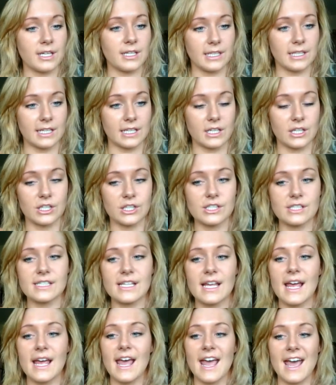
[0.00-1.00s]
over 3
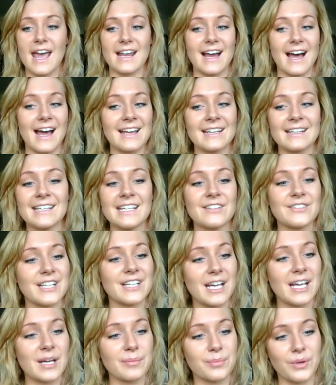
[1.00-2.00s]
years, and
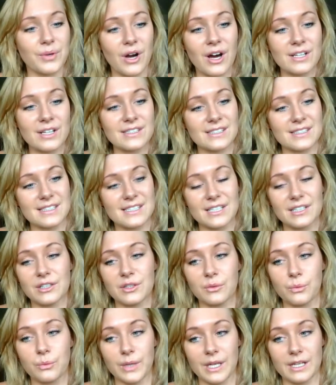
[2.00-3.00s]
I didn't even hit
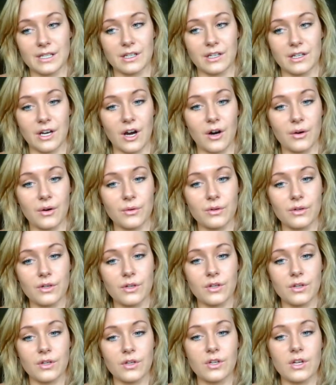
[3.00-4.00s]
bronze until a week ago.
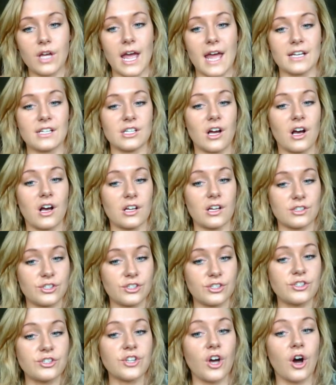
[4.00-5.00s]
And
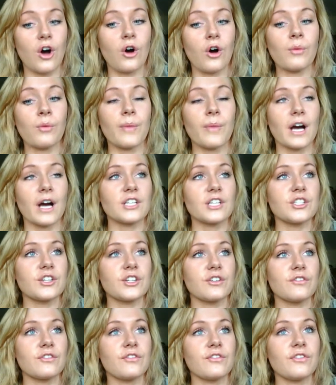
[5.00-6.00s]
so much of
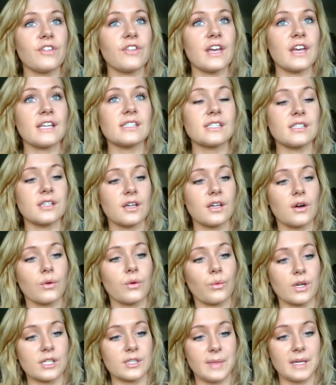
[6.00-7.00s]
this was
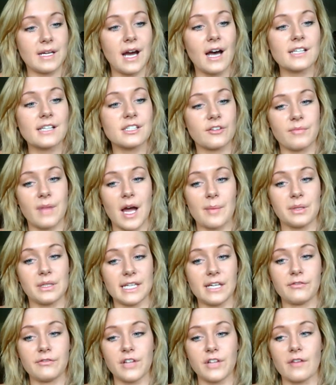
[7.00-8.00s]
because of my
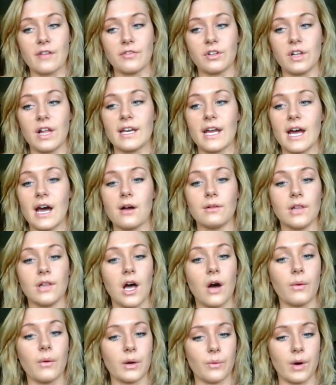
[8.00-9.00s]
belief level and how
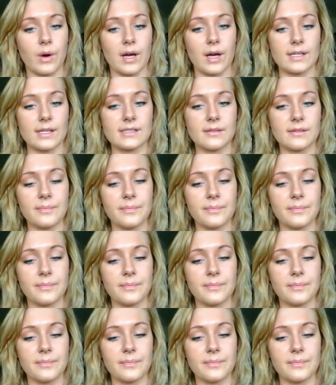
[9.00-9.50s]
low it was.